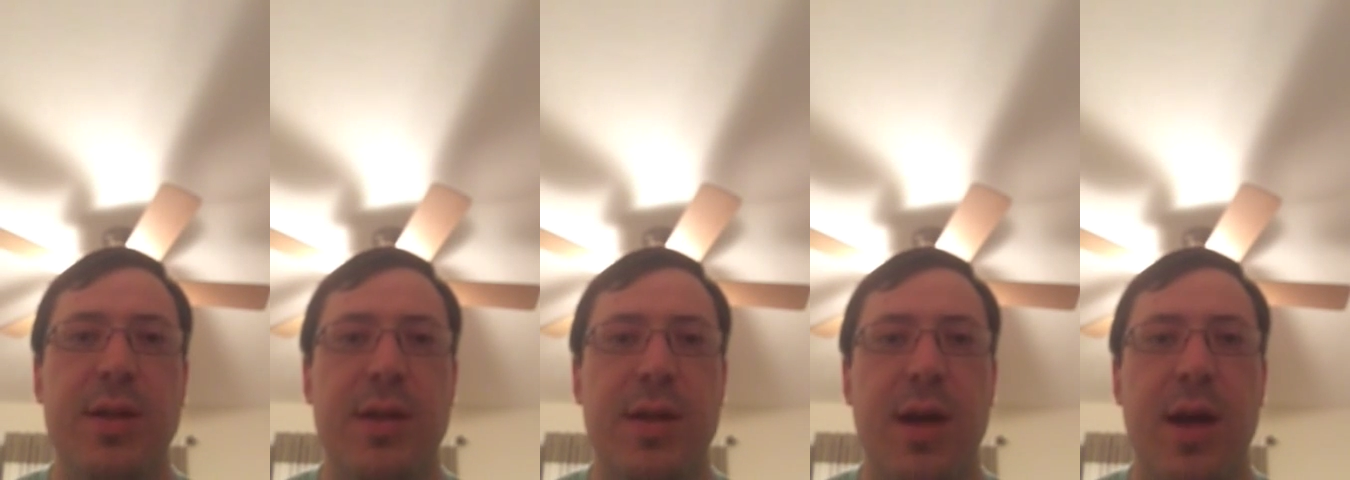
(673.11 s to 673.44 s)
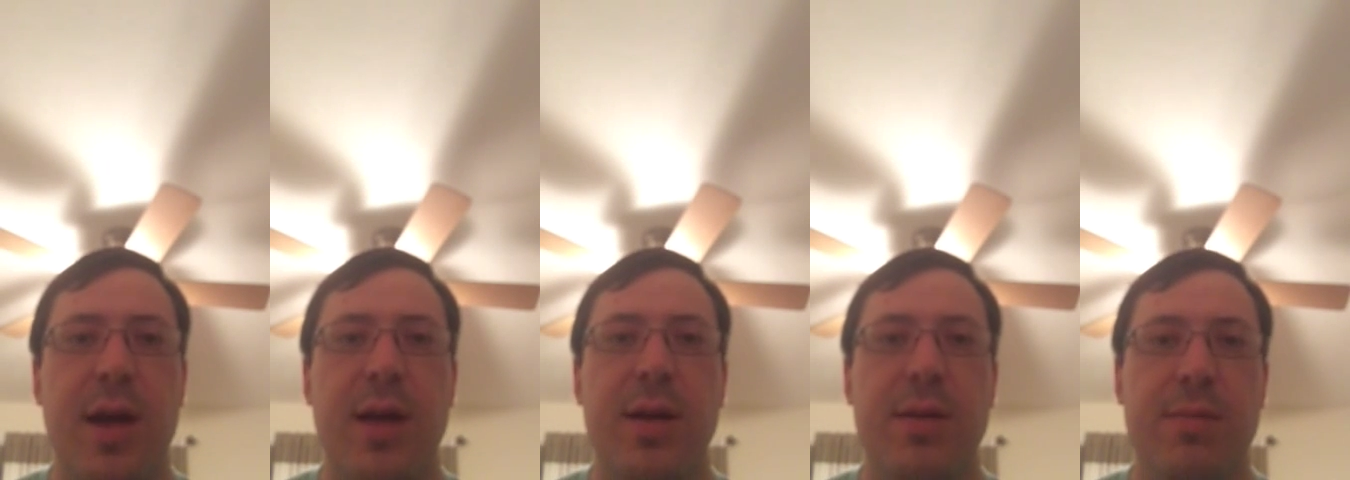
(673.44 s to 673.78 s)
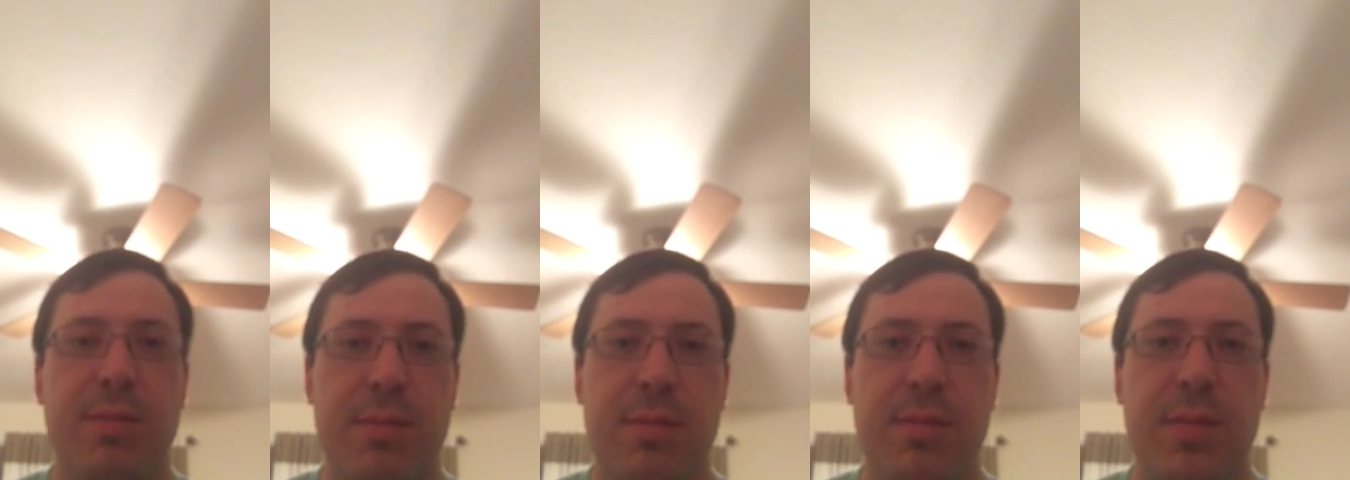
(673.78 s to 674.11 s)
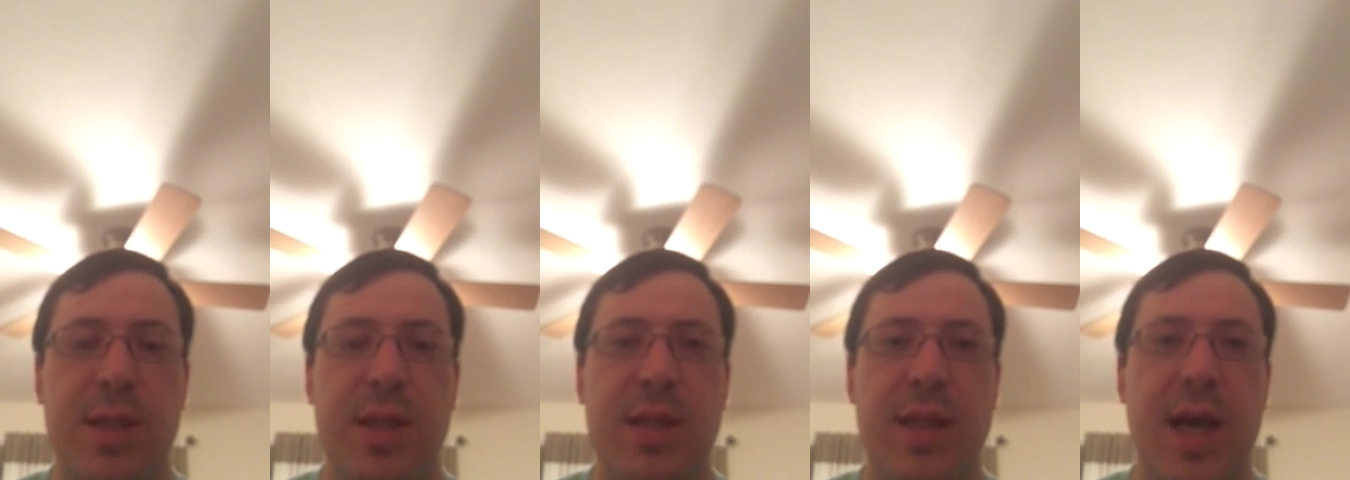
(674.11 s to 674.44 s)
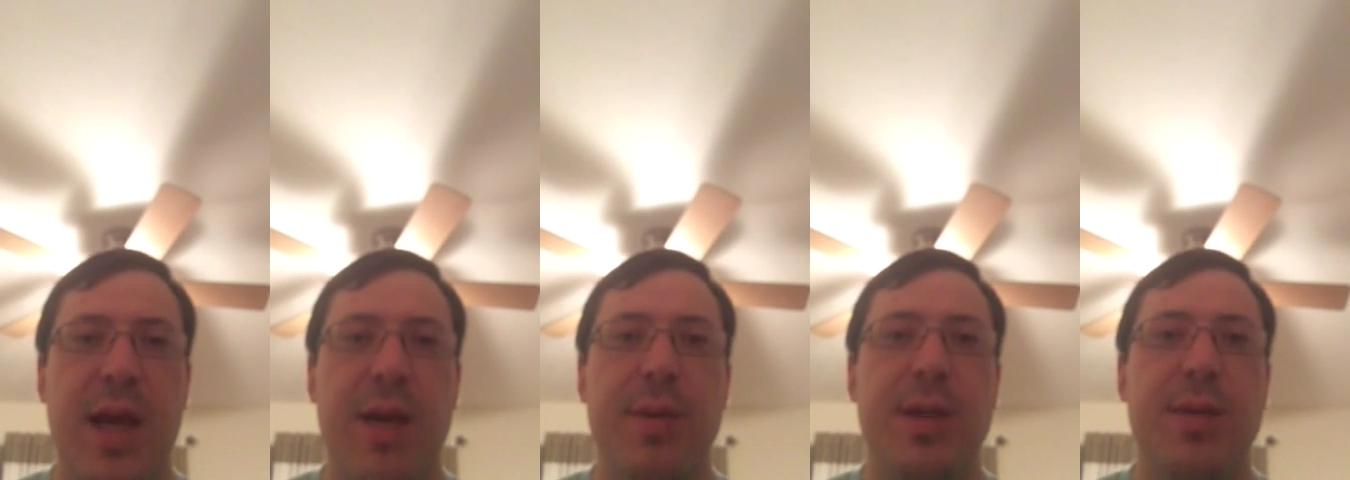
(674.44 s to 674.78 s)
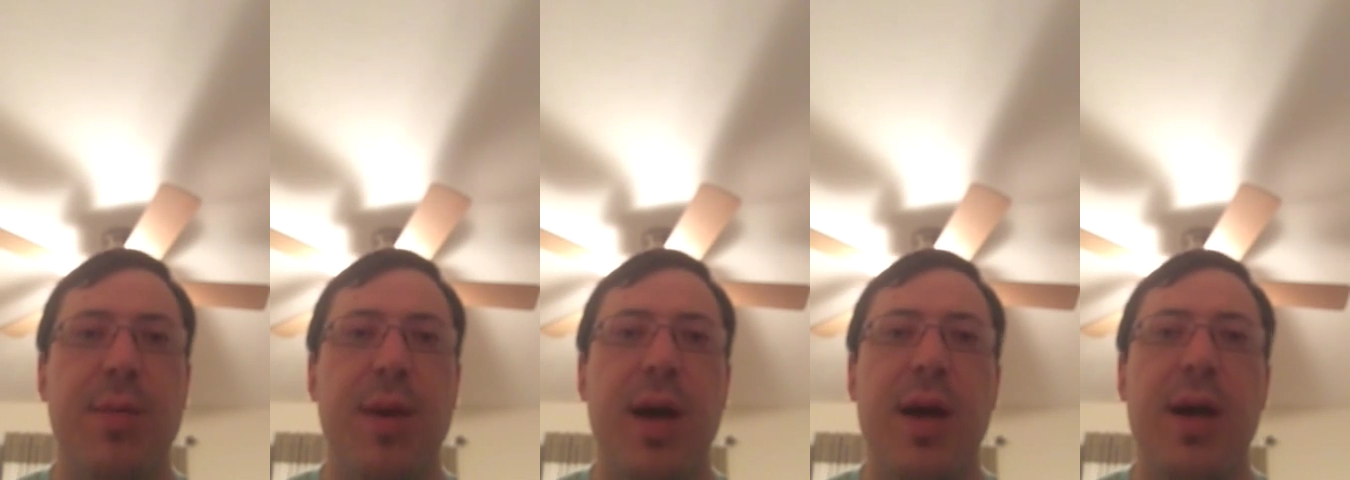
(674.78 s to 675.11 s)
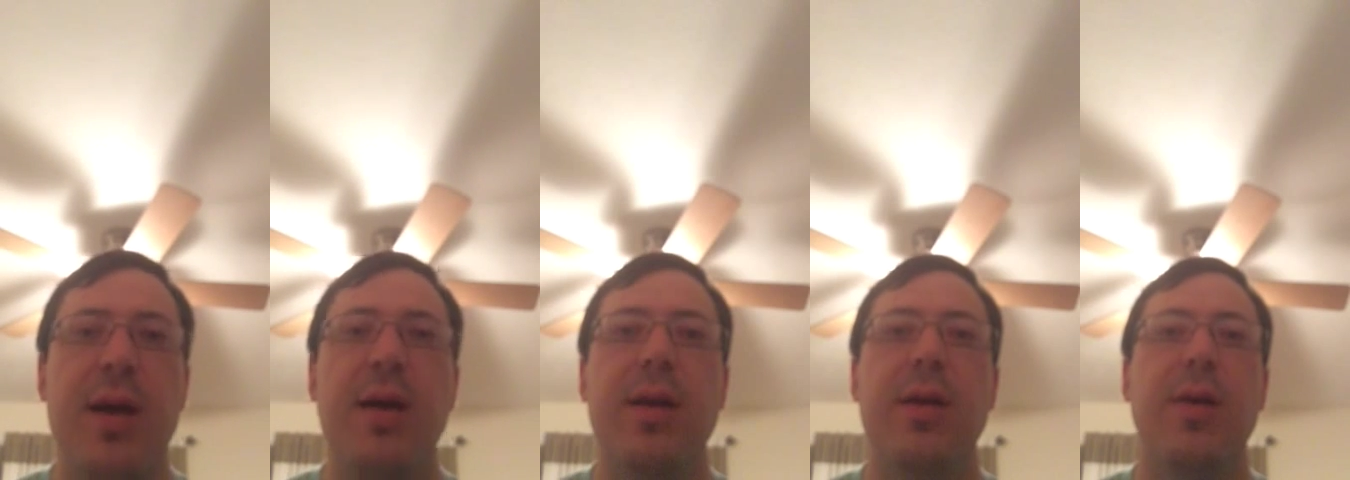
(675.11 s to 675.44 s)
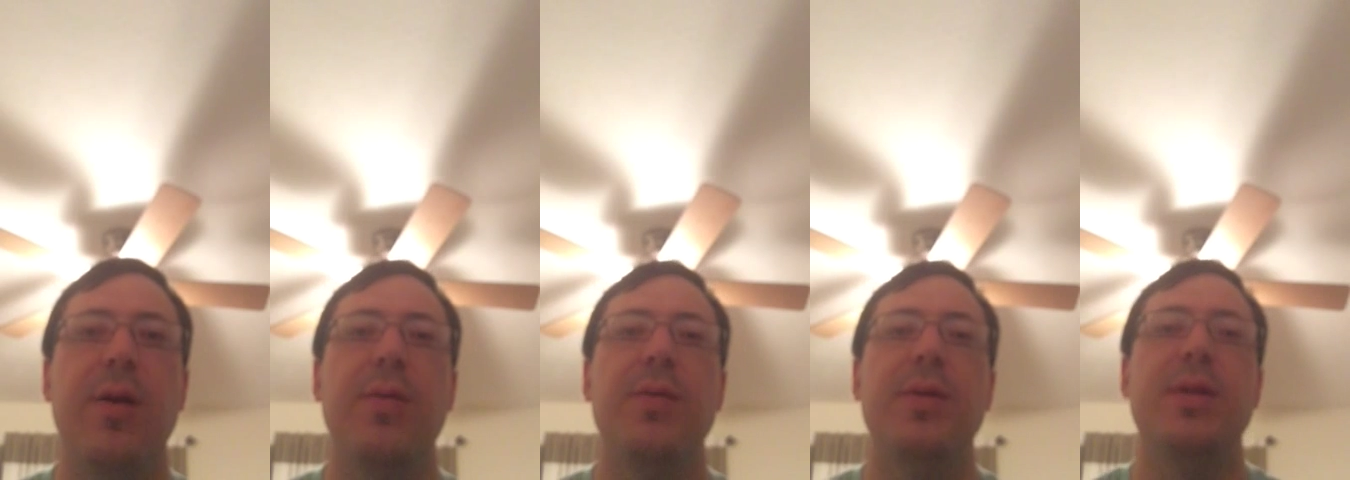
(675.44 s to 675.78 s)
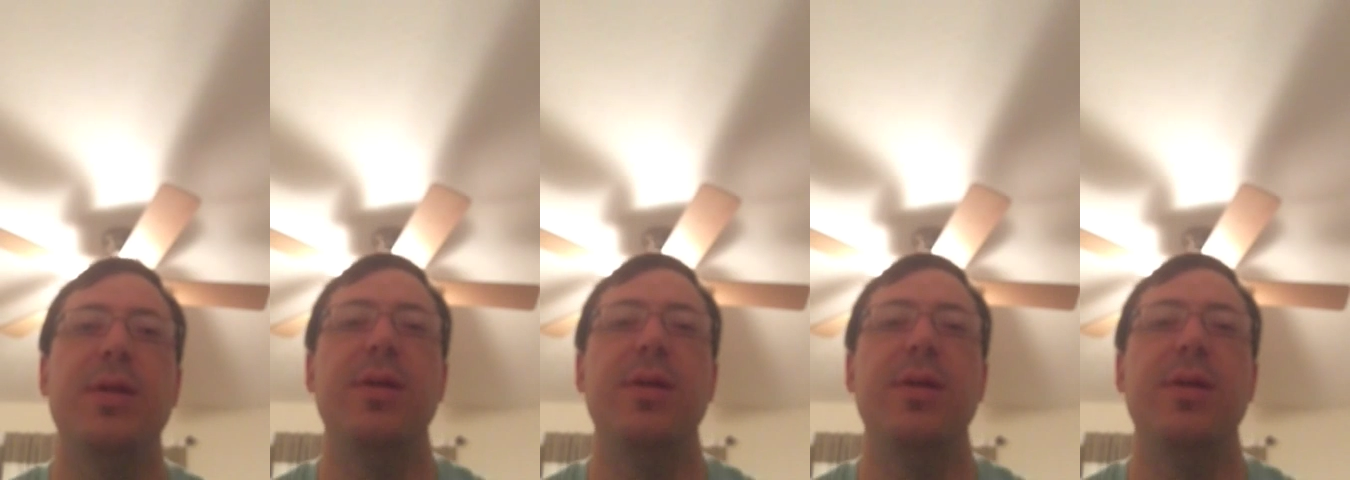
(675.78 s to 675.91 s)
is kind of the same as mine as